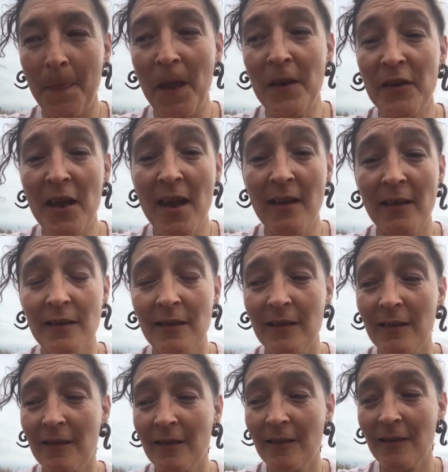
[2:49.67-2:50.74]
And yeah,
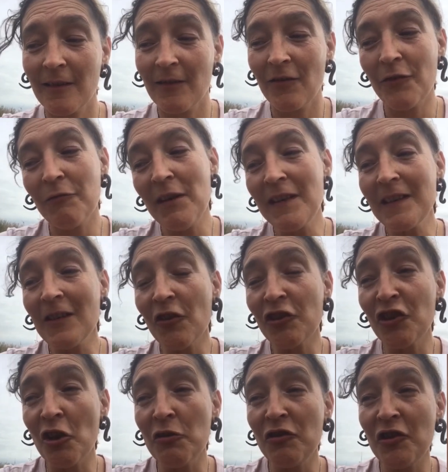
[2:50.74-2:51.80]
the reason I
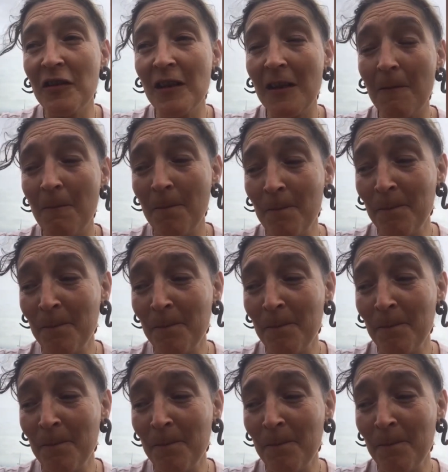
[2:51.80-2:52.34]
showed you the